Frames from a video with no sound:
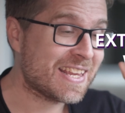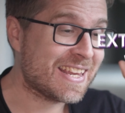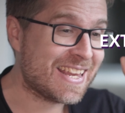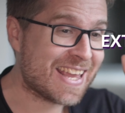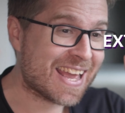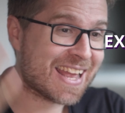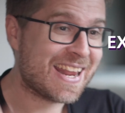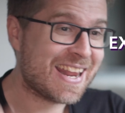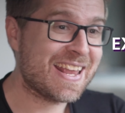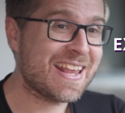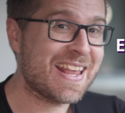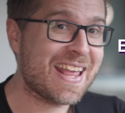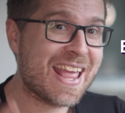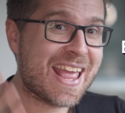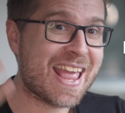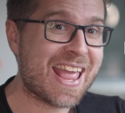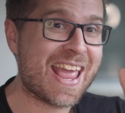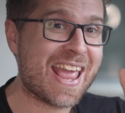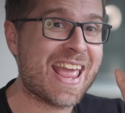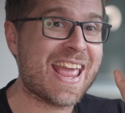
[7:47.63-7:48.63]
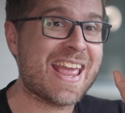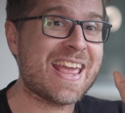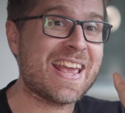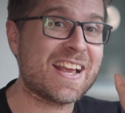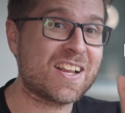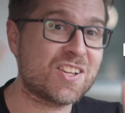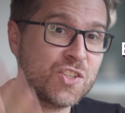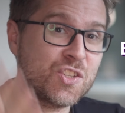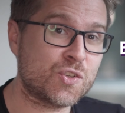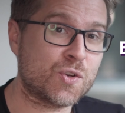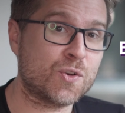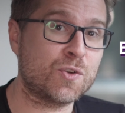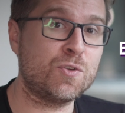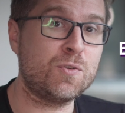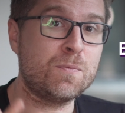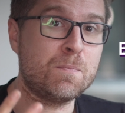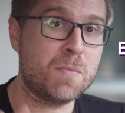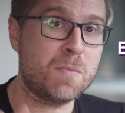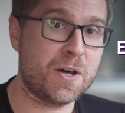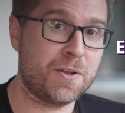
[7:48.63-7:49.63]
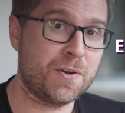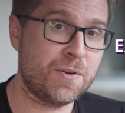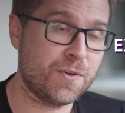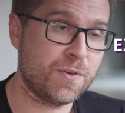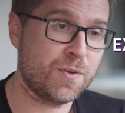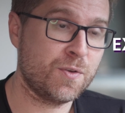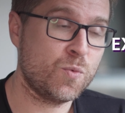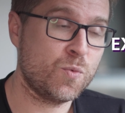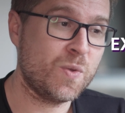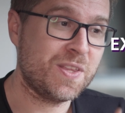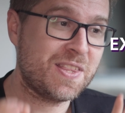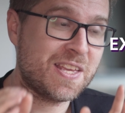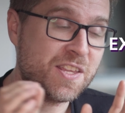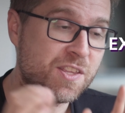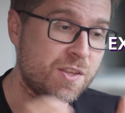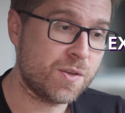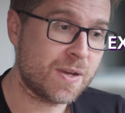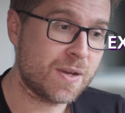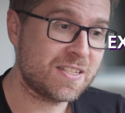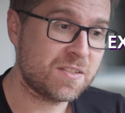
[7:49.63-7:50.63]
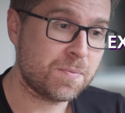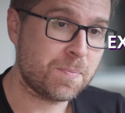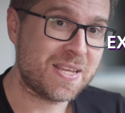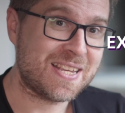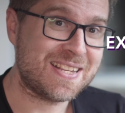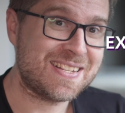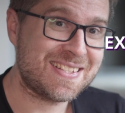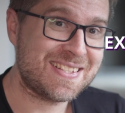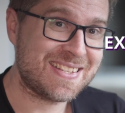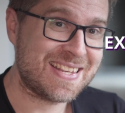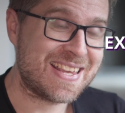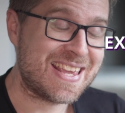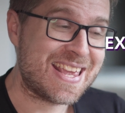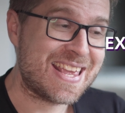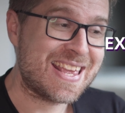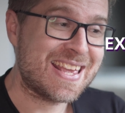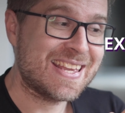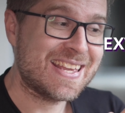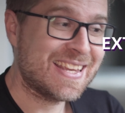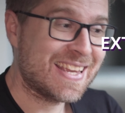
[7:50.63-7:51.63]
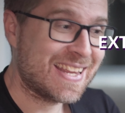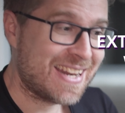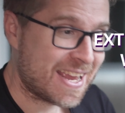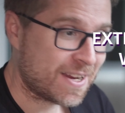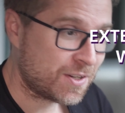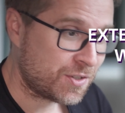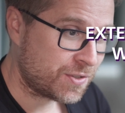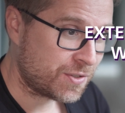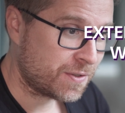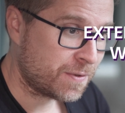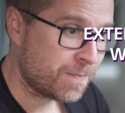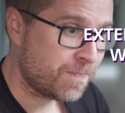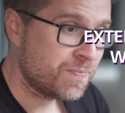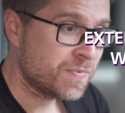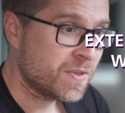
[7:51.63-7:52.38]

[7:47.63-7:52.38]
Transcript: getting an external monitor with a USB-C connector.